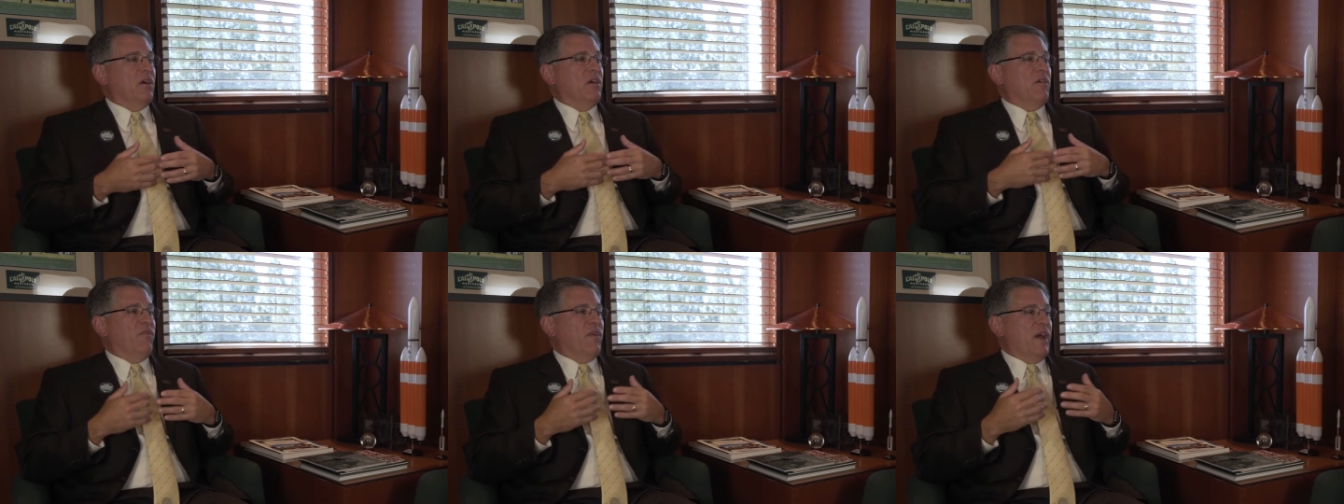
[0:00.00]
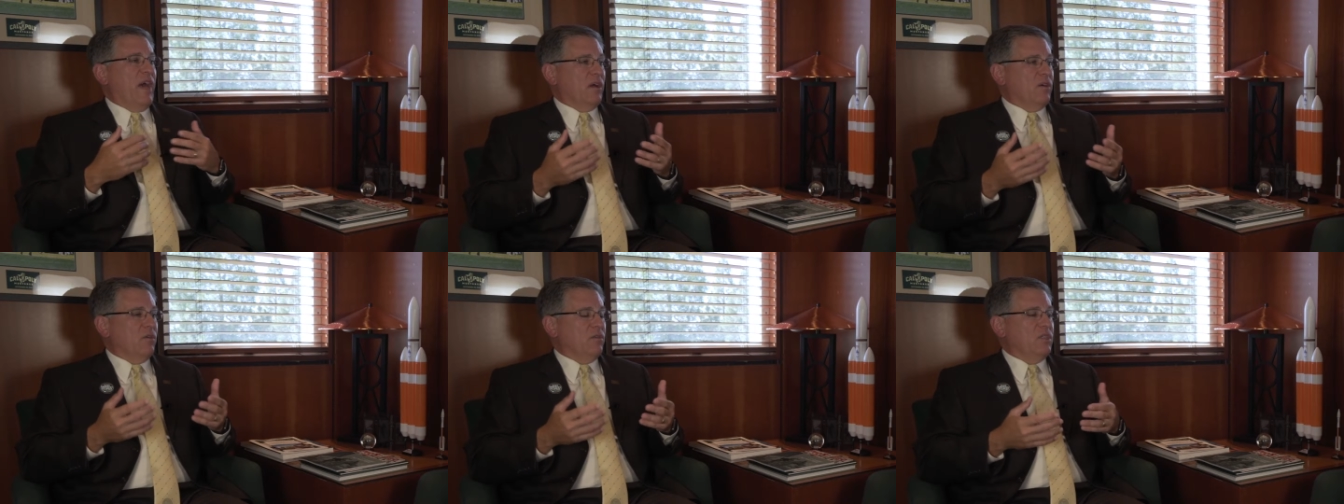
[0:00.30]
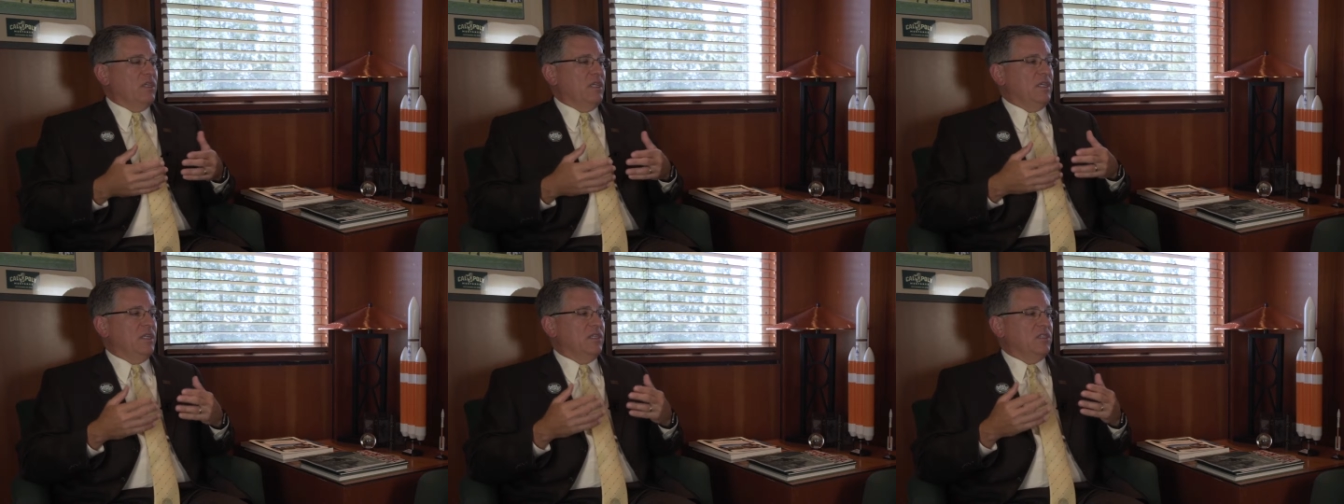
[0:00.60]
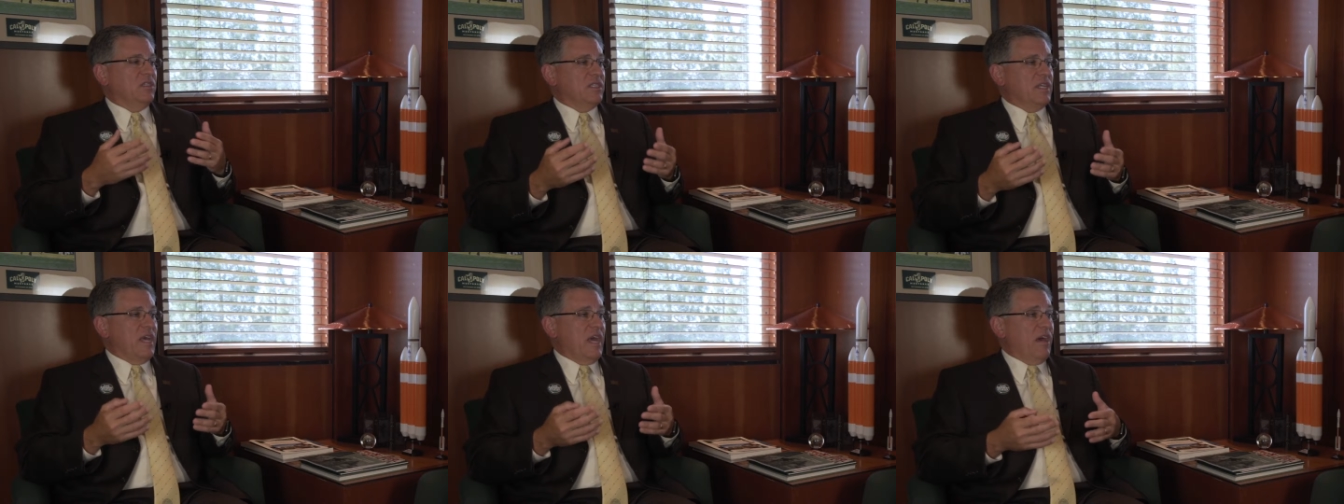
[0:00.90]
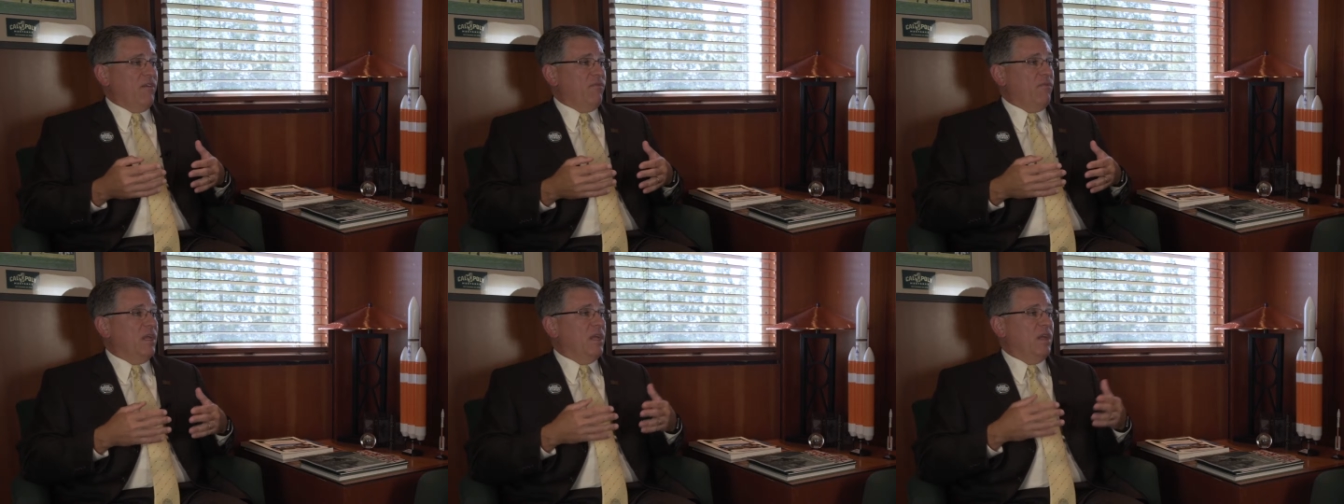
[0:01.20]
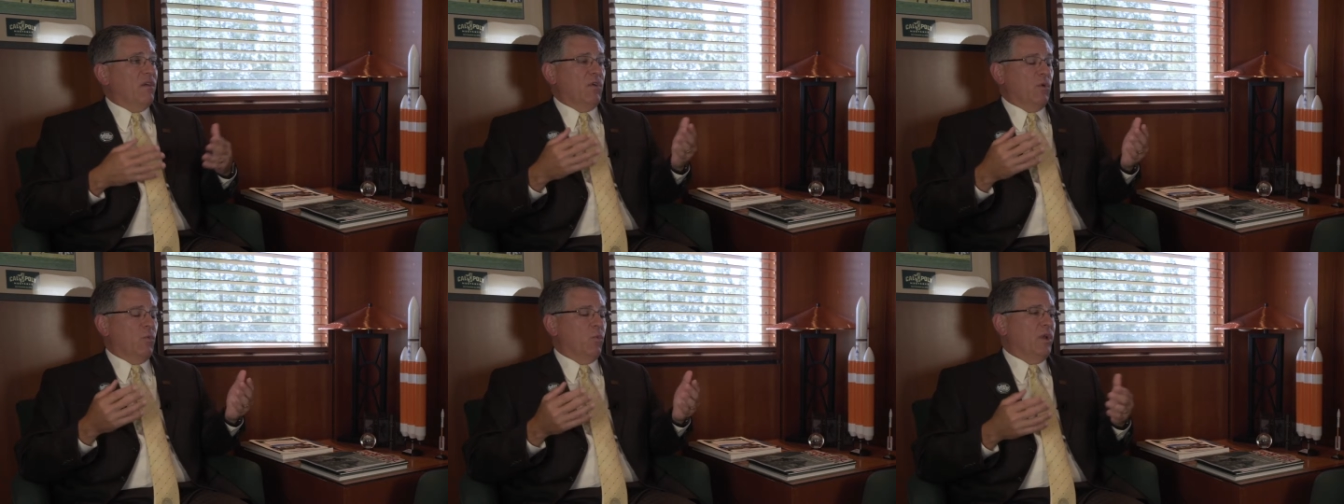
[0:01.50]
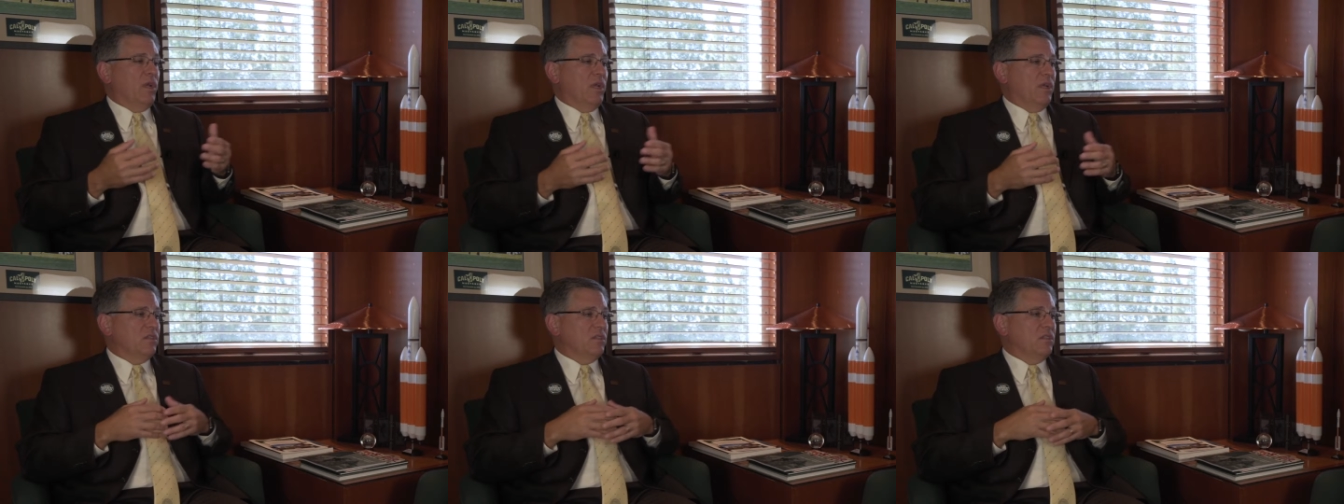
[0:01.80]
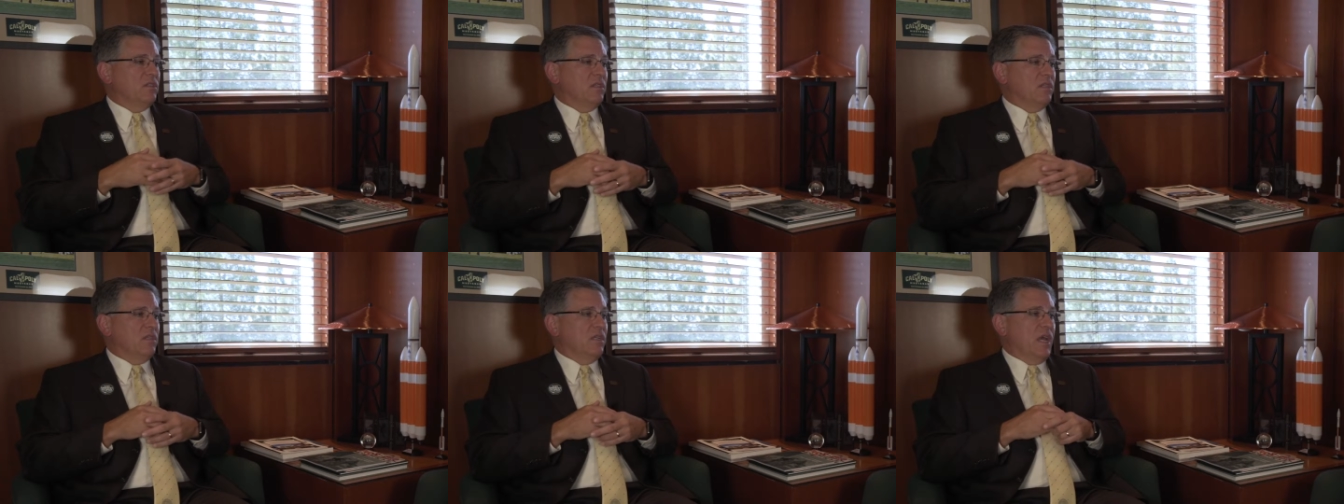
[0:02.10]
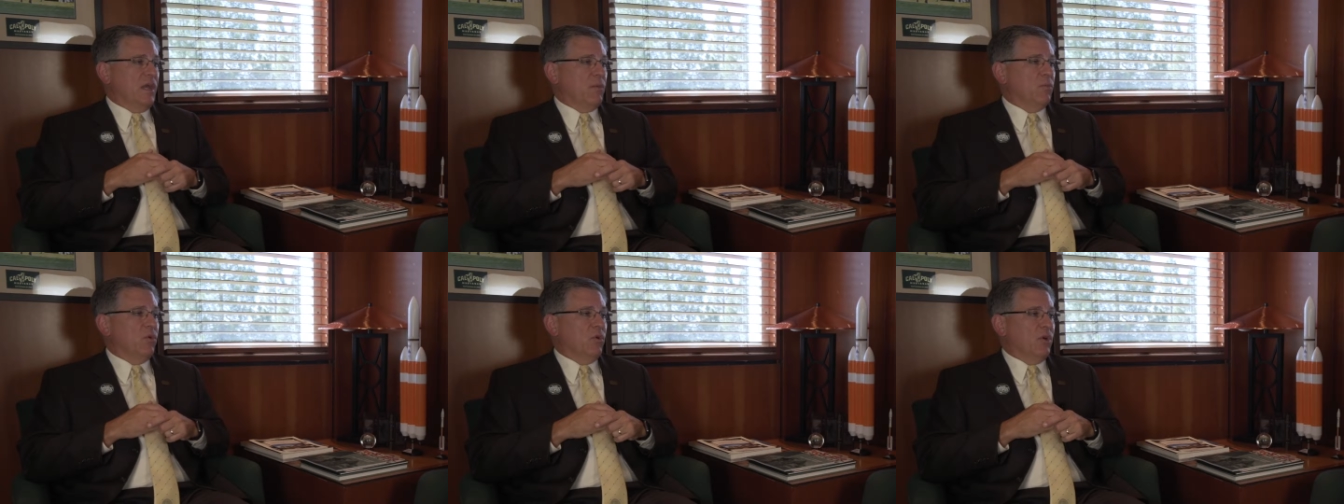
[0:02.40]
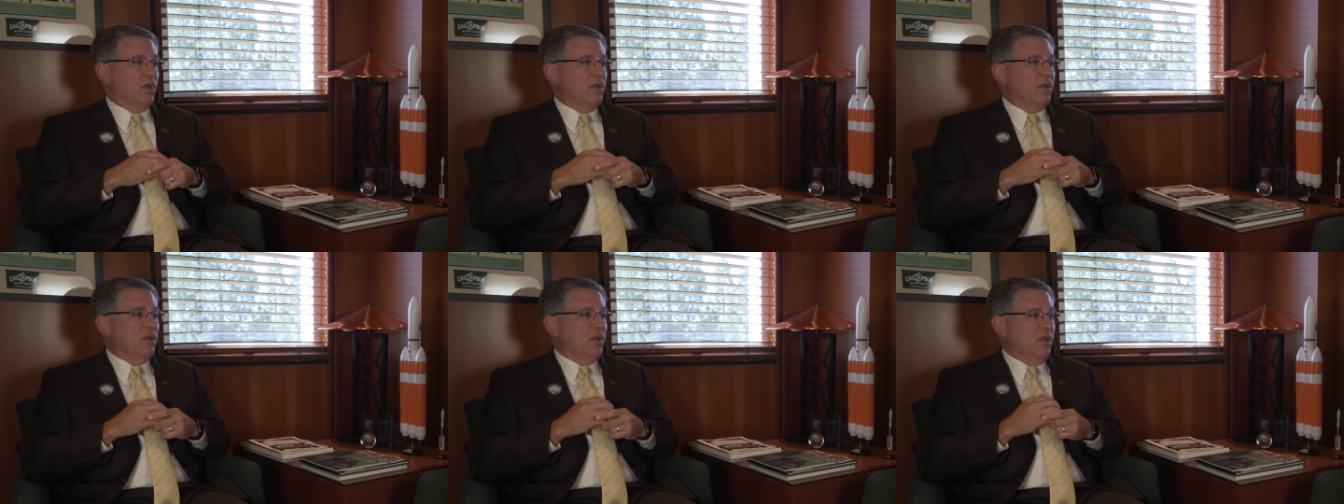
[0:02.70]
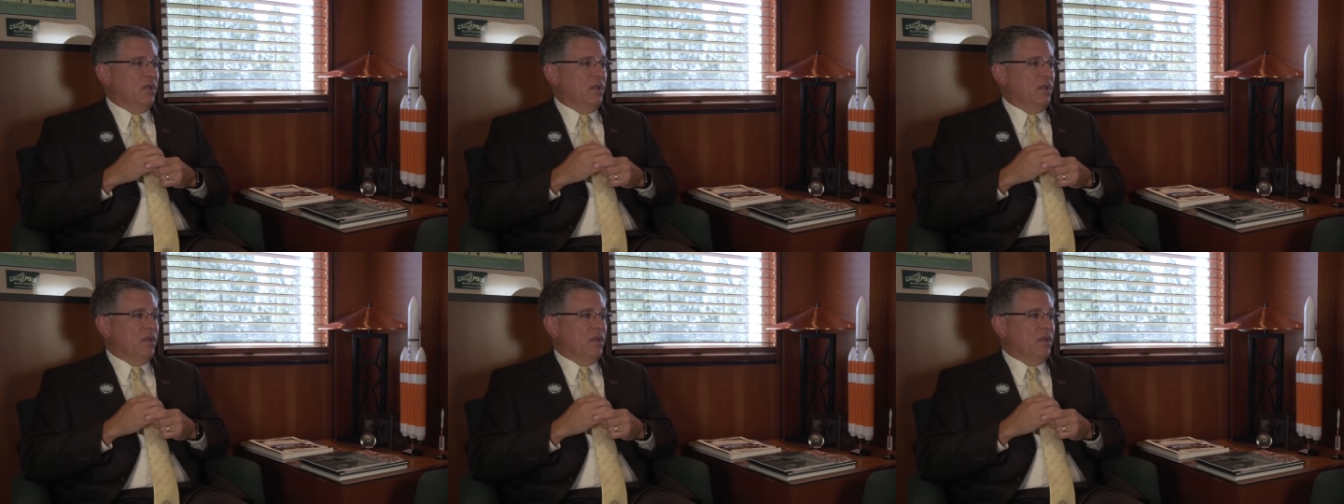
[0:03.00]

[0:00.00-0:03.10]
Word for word: our faculty and staff, and everyone else in the neighborhood